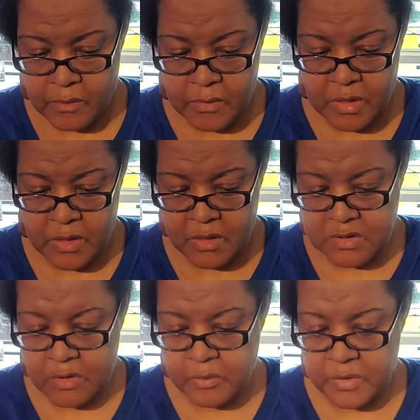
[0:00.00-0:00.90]
Yeah, let's
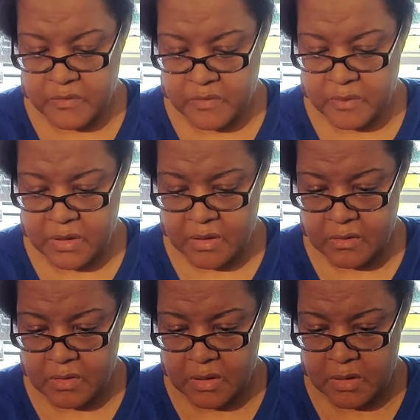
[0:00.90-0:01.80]
open it from the other
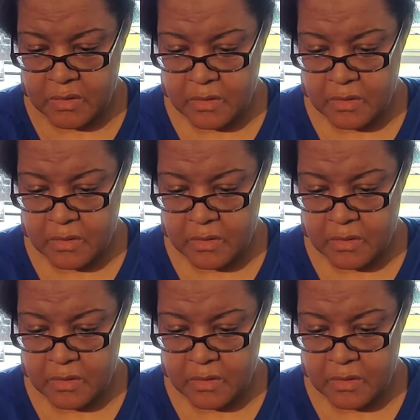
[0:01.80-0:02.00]
end.